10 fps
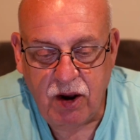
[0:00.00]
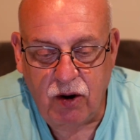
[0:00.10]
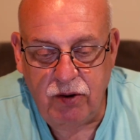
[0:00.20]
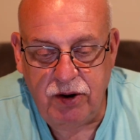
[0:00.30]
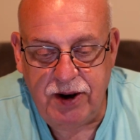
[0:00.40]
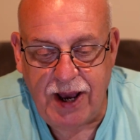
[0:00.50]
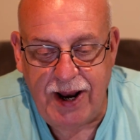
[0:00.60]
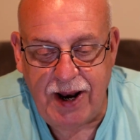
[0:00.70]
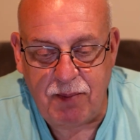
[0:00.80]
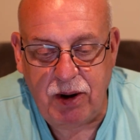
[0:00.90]
under
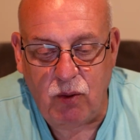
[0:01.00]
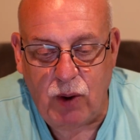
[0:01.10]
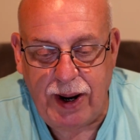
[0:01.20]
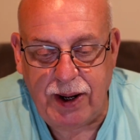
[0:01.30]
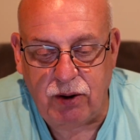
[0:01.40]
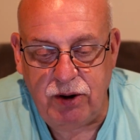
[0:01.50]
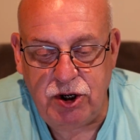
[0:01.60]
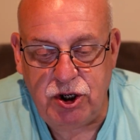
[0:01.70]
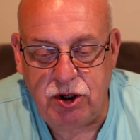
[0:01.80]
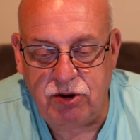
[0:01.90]
dynamic wet
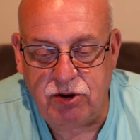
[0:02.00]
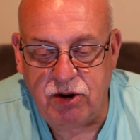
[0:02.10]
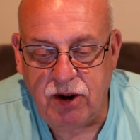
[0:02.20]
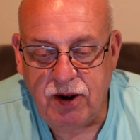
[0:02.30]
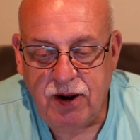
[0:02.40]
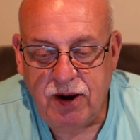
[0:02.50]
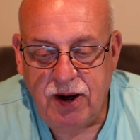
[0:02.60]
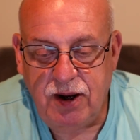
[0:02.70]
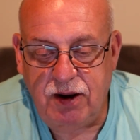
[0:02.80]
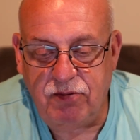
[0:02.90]
conditions.
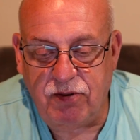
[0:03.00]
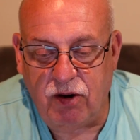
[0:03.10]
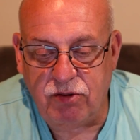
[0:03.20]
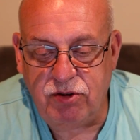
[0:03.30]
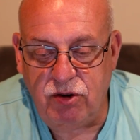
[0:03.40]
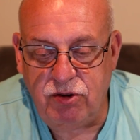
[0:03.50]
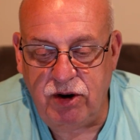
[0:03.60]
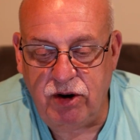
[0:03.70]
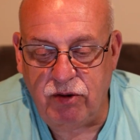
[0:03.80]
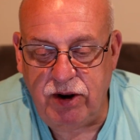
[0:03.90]
It involves
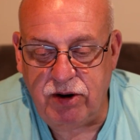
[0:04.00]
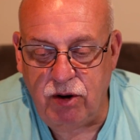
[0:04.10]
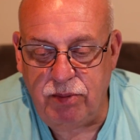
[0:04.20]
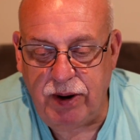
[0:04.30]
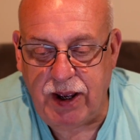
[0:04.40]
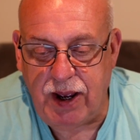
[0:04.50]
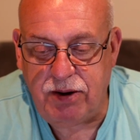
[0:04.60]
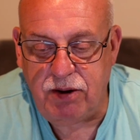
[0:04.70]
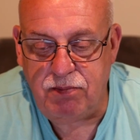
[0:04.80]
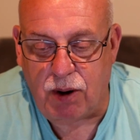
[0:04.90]
using grease
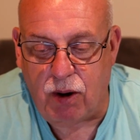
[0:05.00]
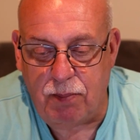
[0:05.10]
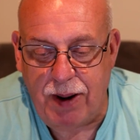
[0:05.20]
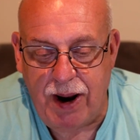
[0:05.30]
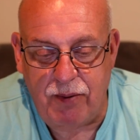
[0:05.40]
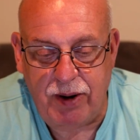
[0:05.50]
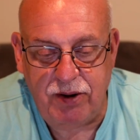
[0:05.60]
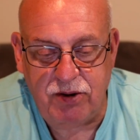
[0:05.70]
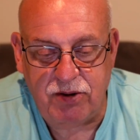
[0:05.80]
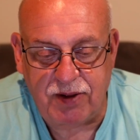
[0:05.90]
lubricated ball
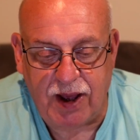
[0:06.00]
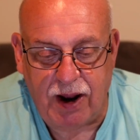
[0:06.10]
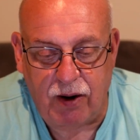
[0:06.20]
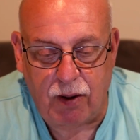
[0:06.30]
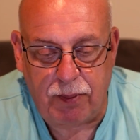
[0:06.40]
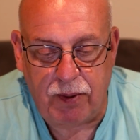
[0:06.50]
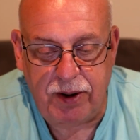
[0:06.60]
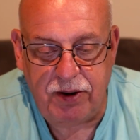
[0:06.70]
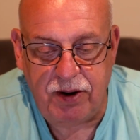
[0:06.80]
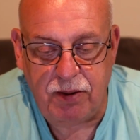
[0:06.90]
bearings that are
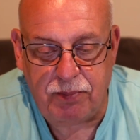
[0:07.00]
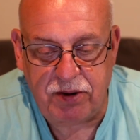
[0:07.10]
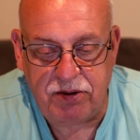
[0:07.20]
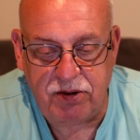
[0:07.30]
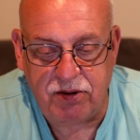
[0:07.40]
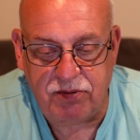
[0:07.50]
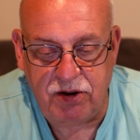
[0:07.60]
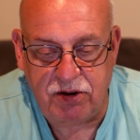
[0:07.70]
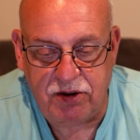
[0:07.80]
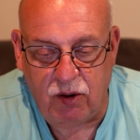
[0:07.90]
operated in the presence of
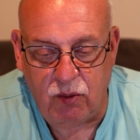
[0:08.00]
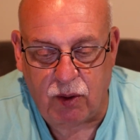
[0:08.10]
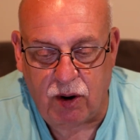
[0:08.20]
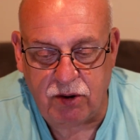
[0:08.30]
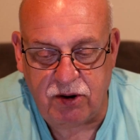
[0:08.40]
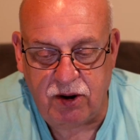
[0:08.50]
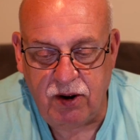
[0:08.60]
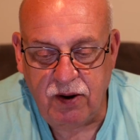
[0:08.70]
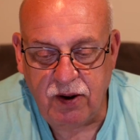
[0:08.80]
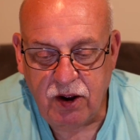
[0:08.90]
distilled water,
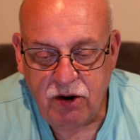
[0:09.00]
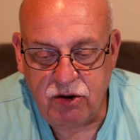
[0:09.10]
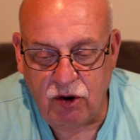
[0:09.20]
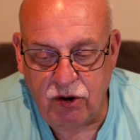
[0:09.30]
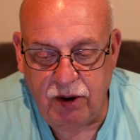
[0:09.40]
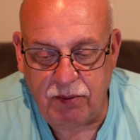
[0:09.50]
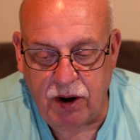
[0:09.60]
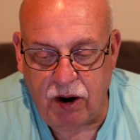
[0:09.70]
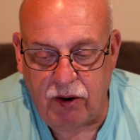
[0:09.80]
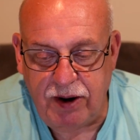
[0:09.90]
sodium
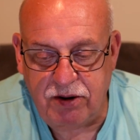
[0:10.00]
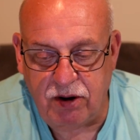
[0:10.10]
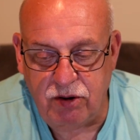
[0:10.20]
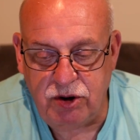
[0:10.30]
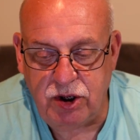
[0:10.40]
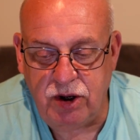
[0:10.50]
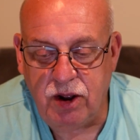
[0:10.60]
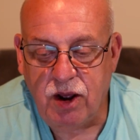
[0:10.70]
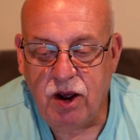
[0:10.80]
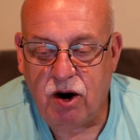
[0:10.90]
chloride solution
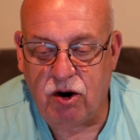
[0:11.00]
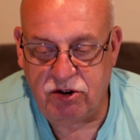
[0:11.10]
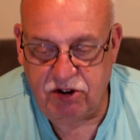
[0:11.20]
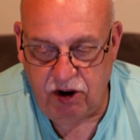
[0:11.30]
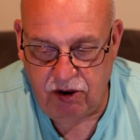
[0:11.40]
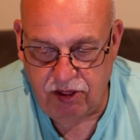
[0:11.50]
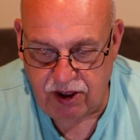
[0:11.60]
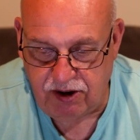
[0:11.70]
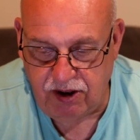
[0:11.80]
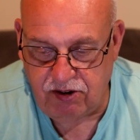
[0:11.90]
or
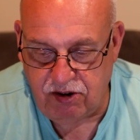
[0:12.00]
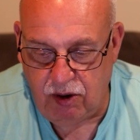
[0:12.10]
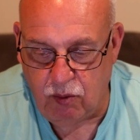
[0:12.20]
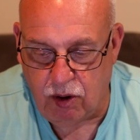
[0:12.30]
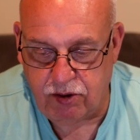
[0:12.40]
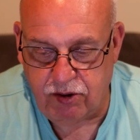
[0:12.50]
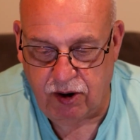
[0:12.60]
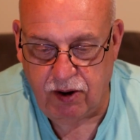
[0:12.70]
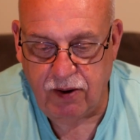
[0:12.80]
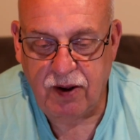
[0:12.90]
synthetic
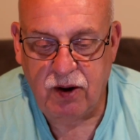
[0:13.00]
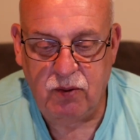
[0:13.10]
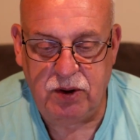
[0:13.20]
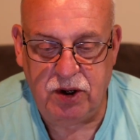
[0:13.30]
seawater, which